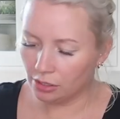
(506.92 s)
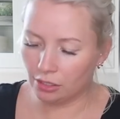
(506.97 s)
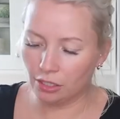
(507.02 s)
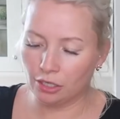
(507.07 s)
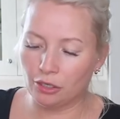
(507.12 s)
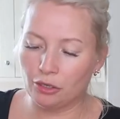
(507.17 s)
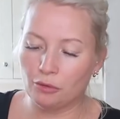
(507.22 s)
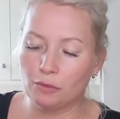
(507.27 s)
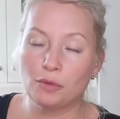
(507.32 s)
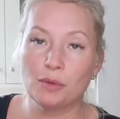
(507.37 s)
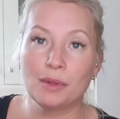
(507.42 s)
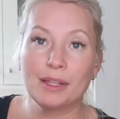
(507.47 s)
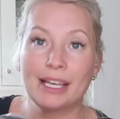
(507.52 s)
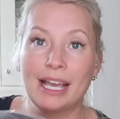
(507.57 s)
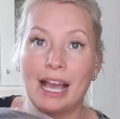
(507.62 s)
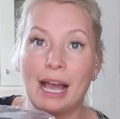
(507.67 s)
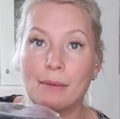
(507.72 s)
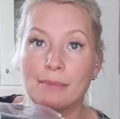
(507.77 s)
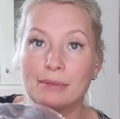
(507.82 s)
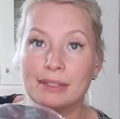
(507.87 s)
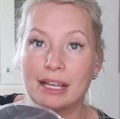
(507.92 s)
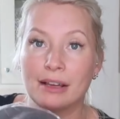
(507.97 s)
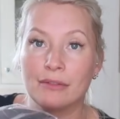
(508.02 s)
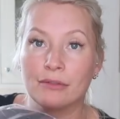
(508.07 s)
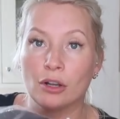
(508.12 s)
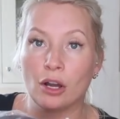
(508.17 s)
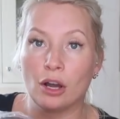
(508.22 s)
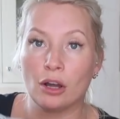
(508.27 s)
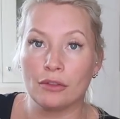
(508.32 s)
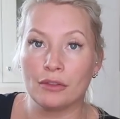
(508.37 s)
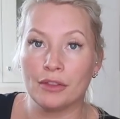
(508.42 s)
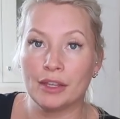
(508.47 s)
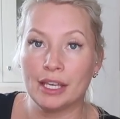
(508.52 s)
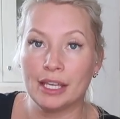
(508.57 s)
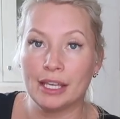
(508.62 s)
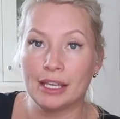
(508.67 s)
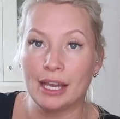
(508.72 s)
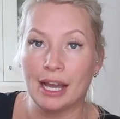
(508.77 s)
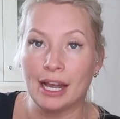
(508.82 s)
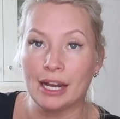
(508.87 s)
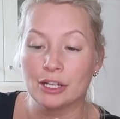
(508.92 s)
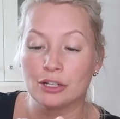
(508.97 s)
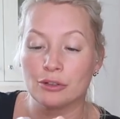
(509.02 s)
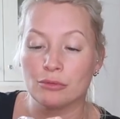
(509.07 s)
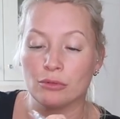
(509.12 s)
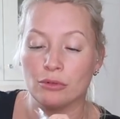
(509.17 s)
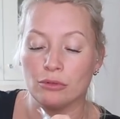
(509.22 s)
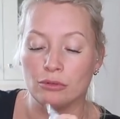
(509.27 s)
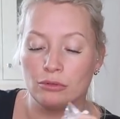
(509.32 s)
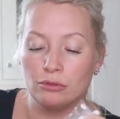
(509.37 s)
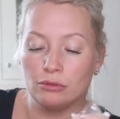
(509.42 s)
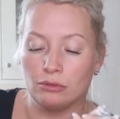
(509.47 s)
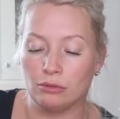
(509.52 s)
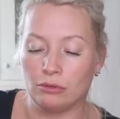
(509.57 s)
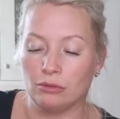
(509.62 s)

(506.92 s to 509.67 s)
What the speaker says: So it comes with the caps that have got the actual